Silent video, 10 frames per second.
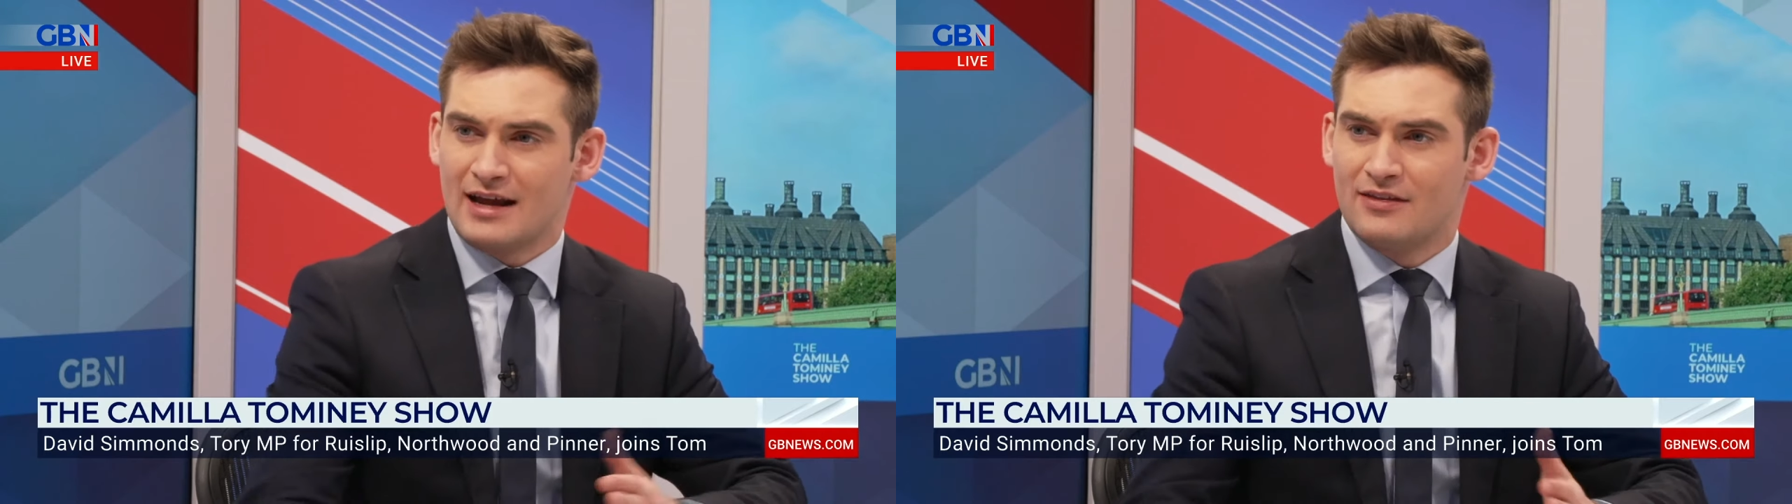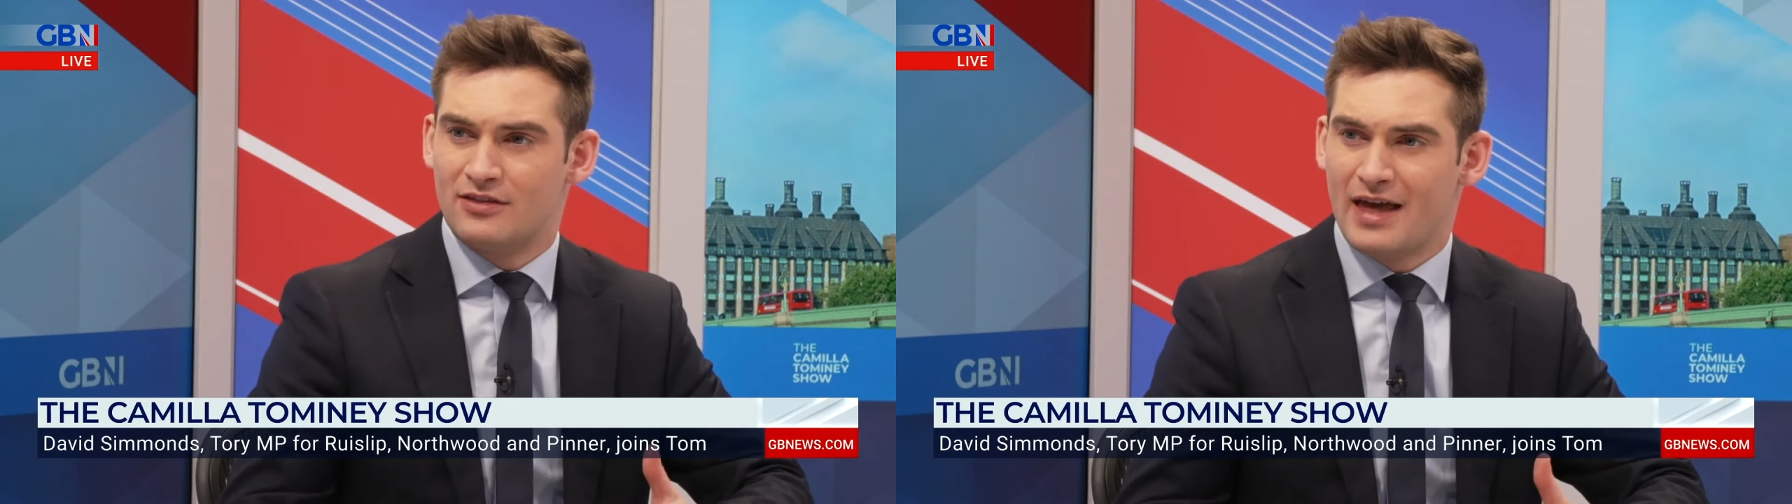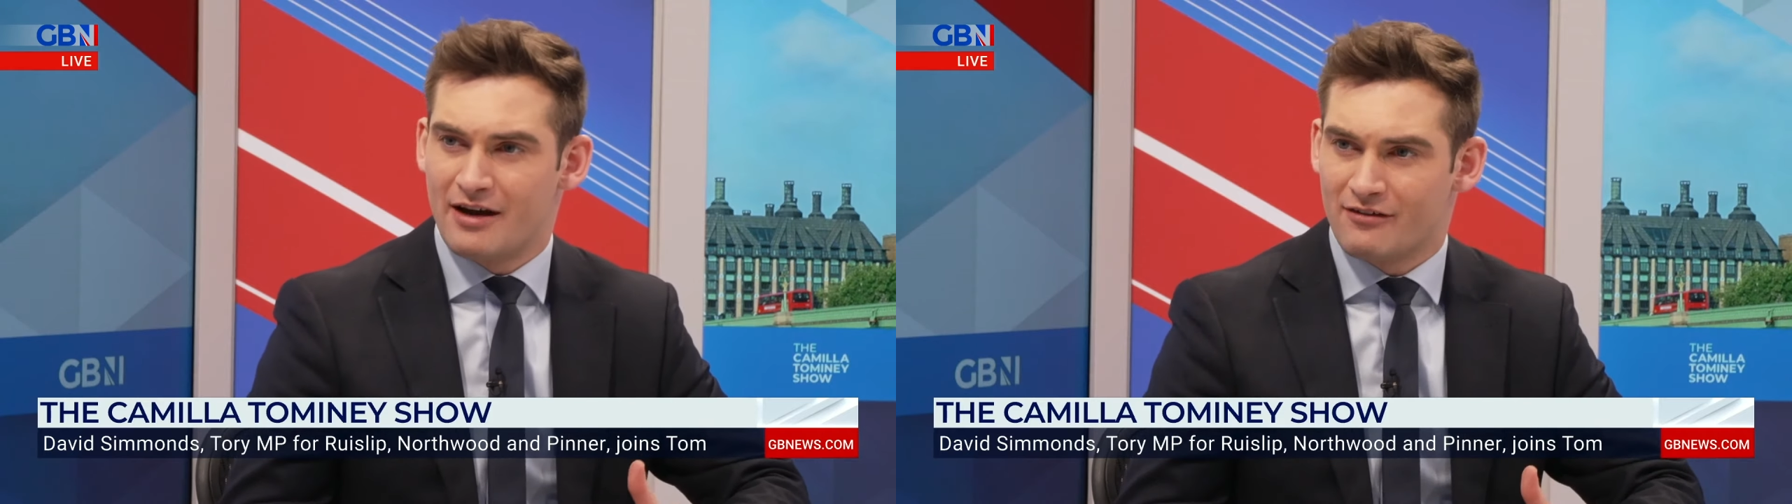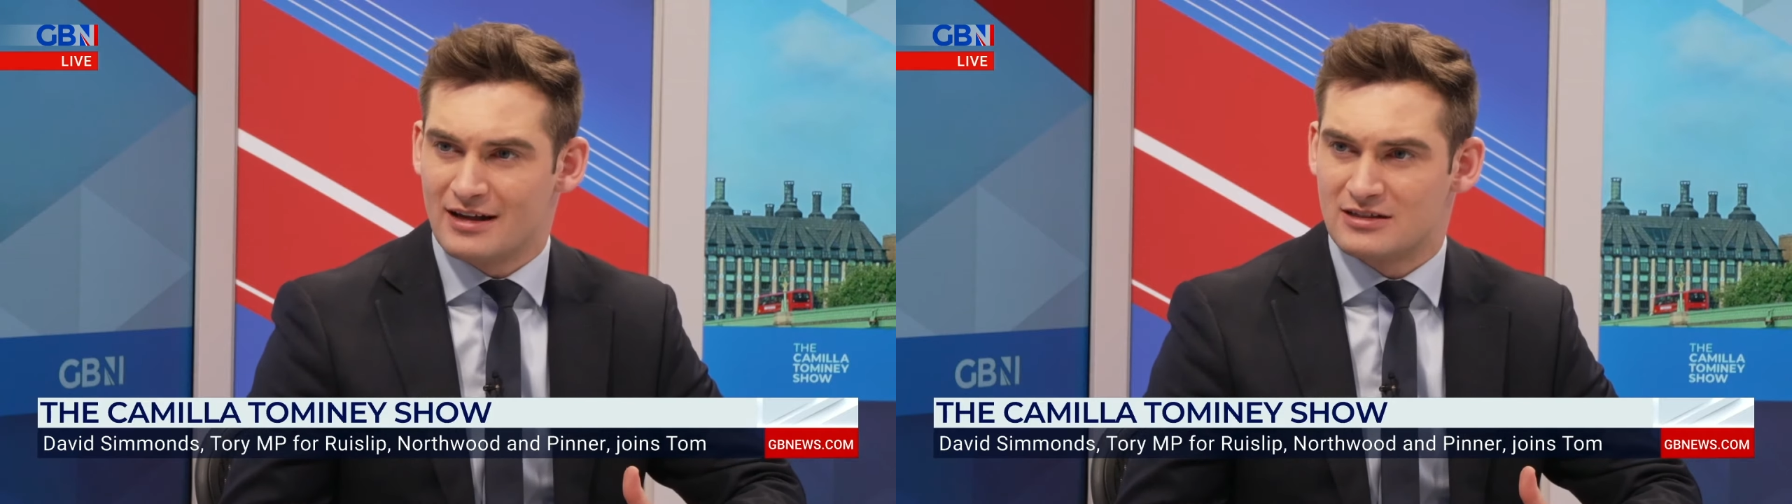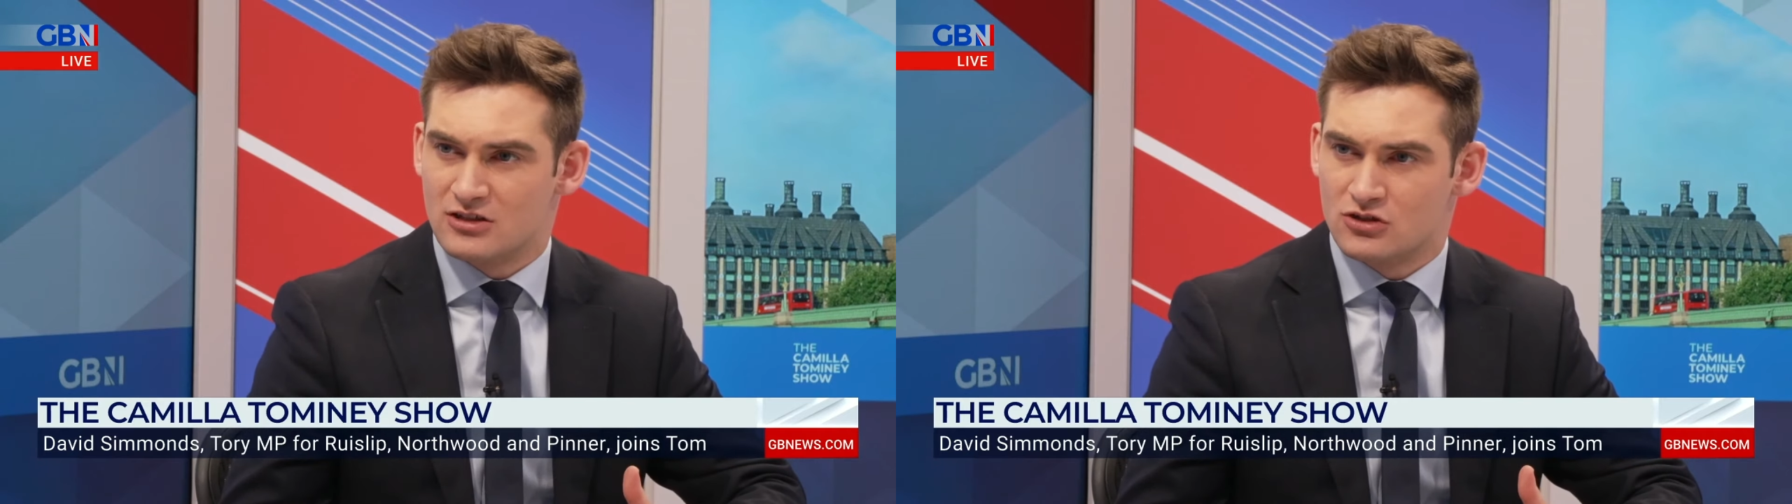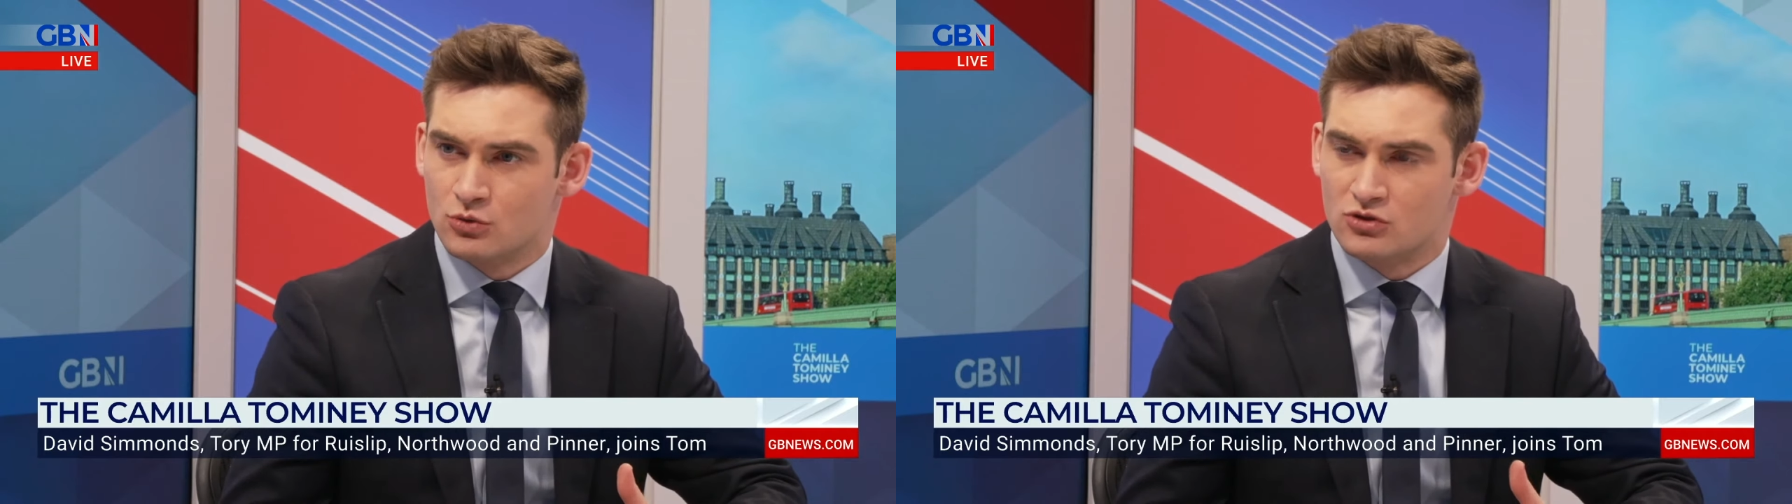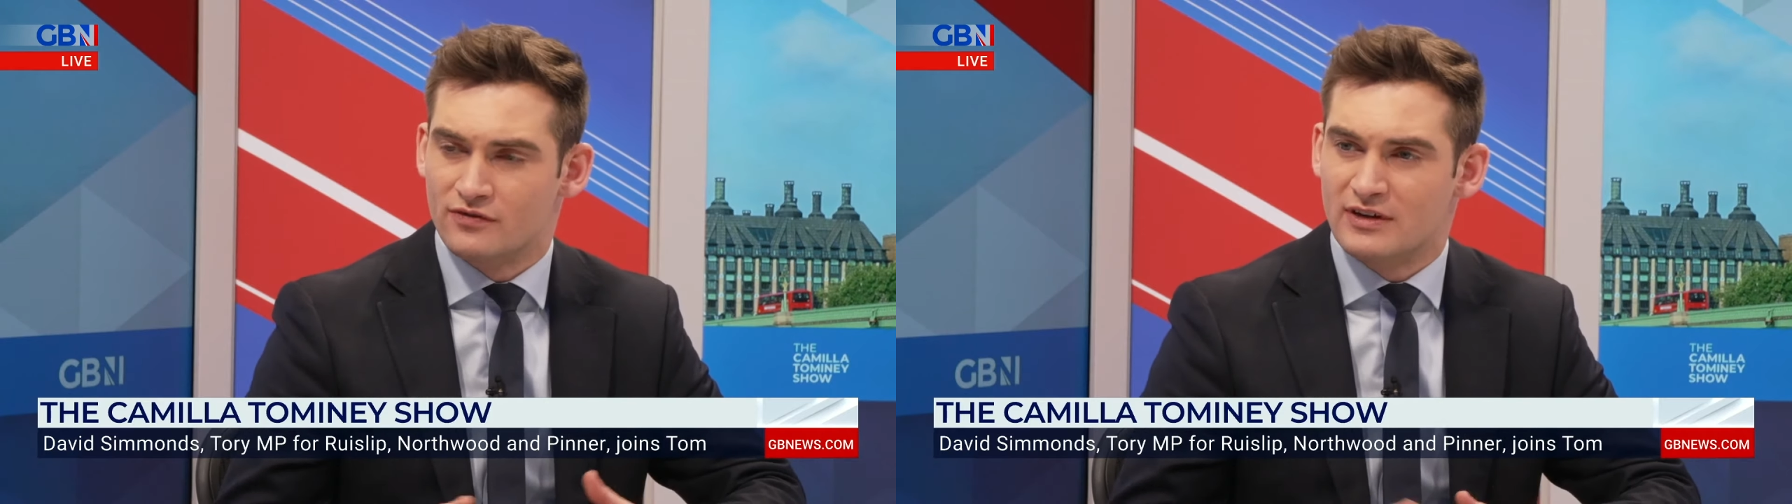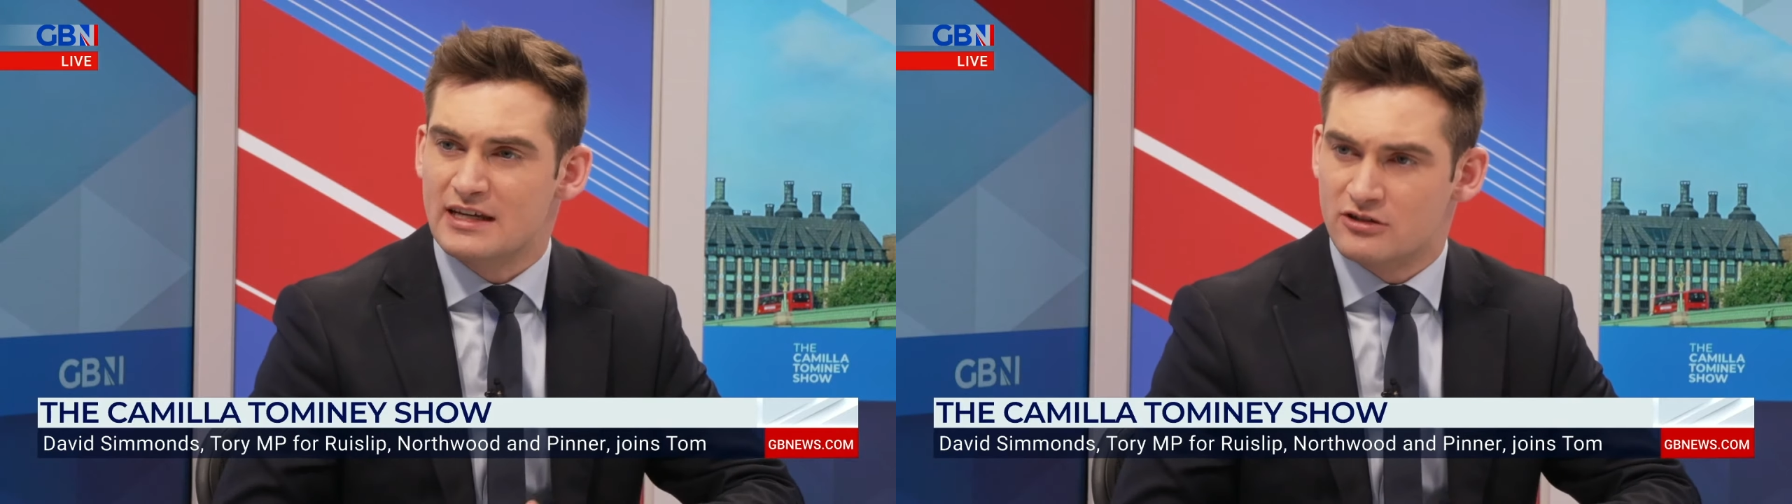stand there as the
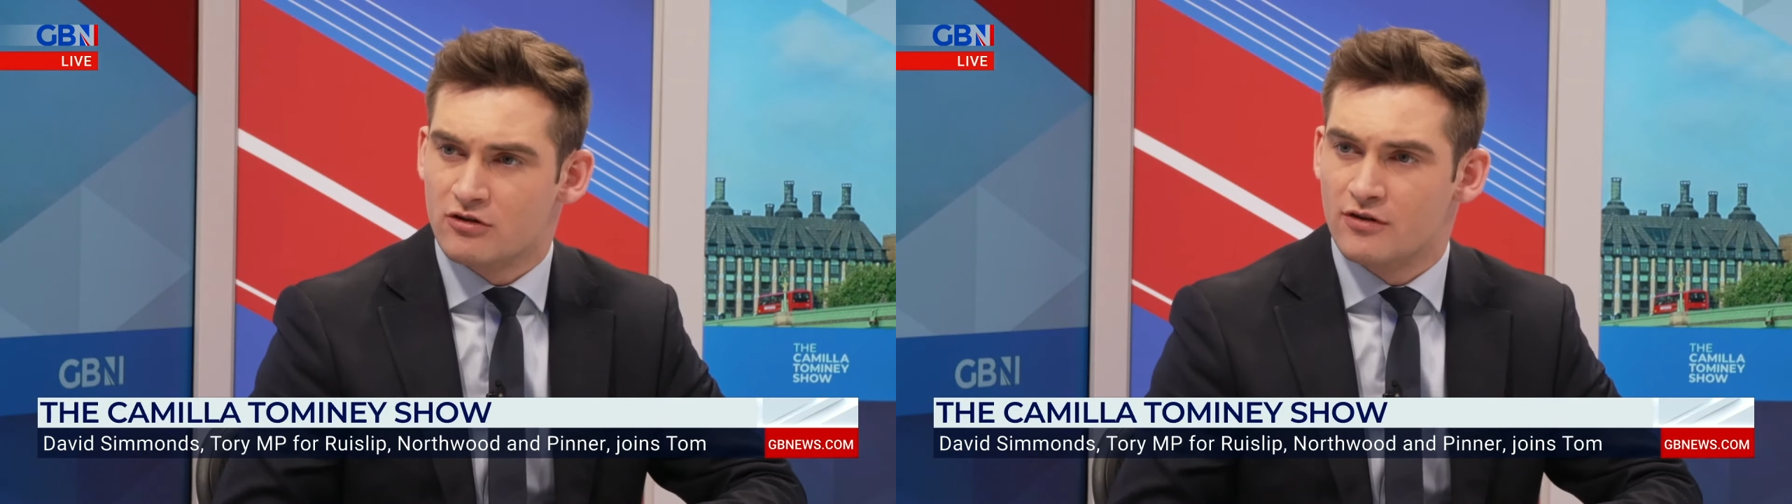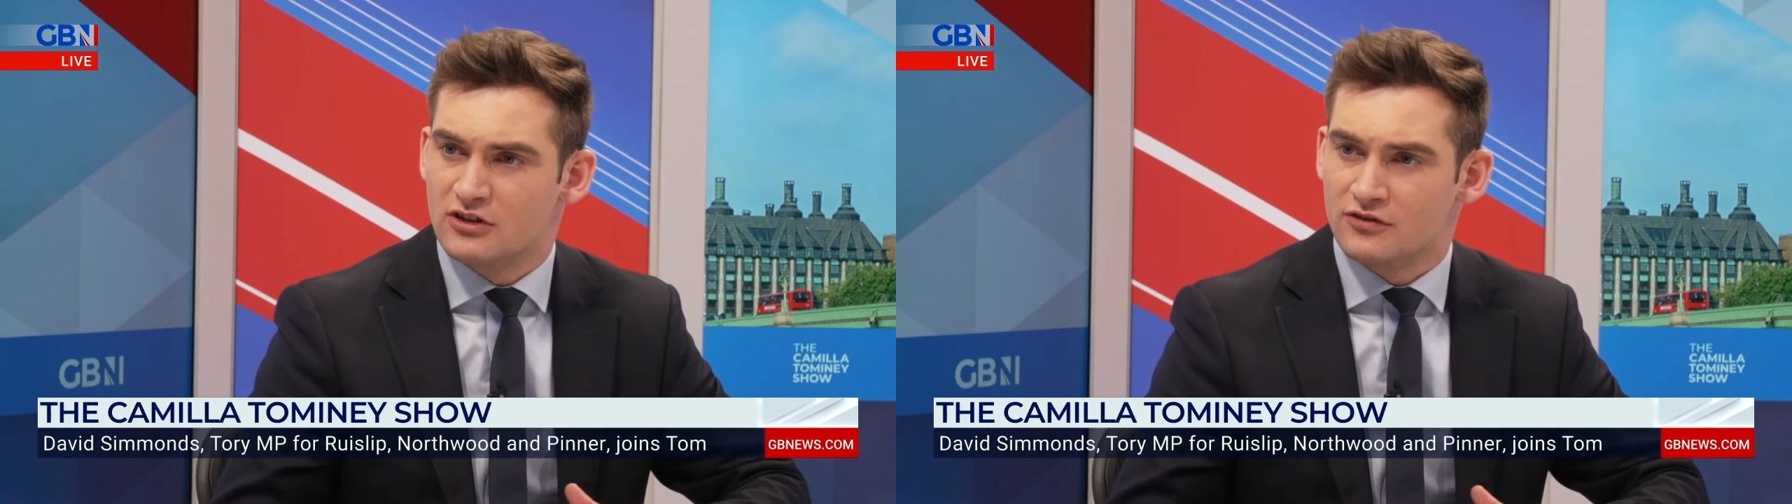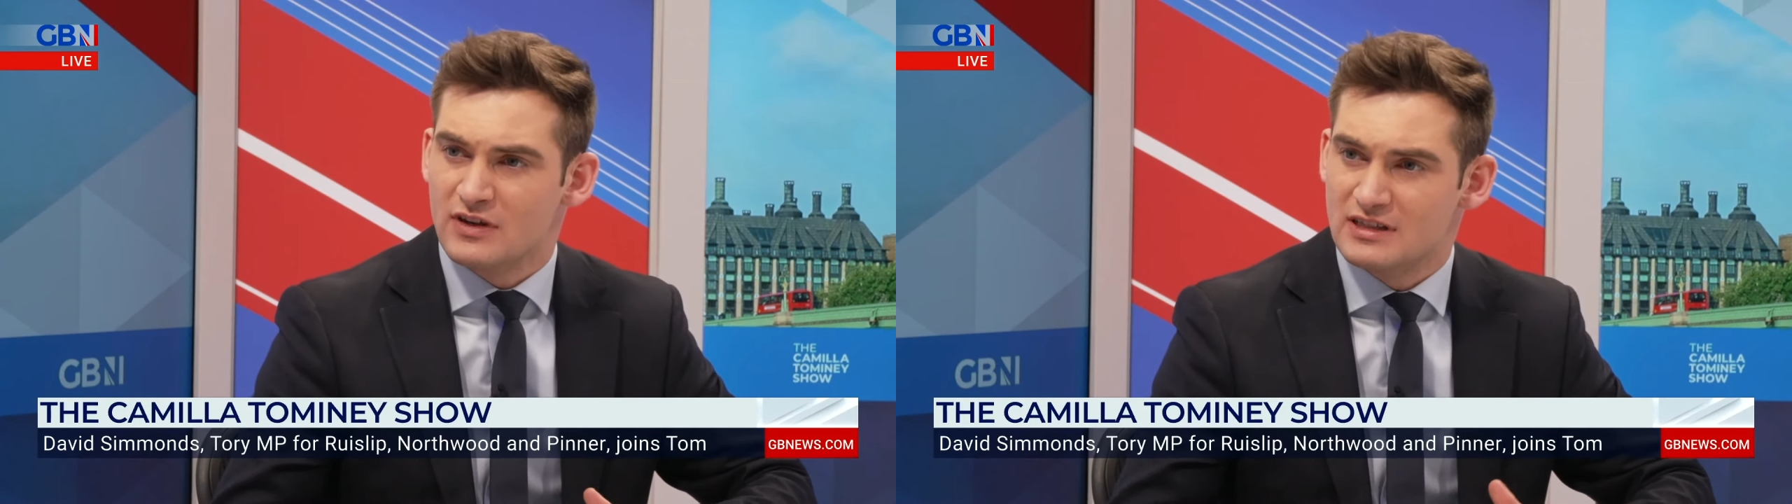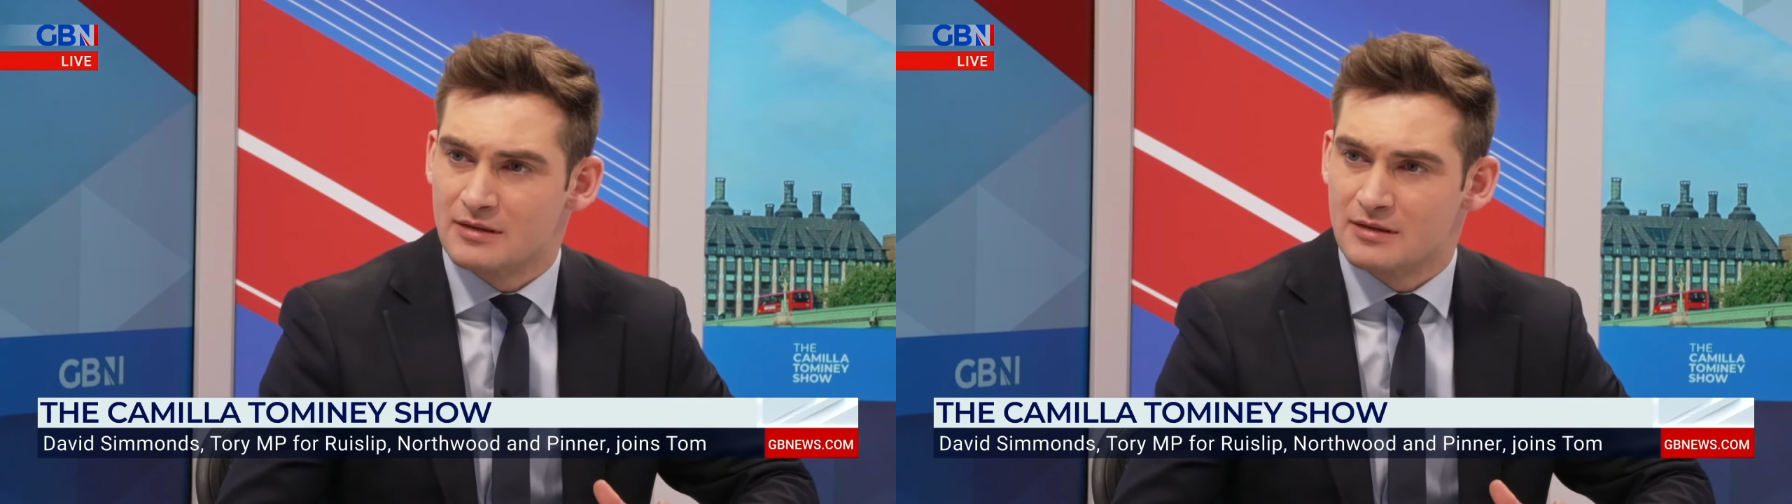sort of leader of